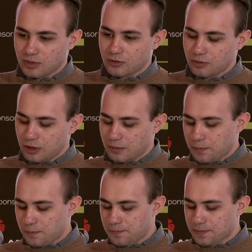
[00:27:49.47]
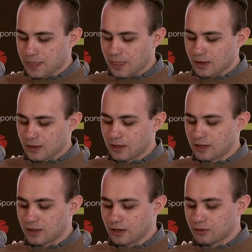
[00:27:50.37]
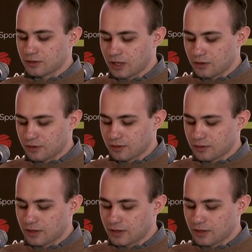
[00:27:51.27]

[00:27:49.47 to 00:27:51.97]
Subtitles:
between the data containers.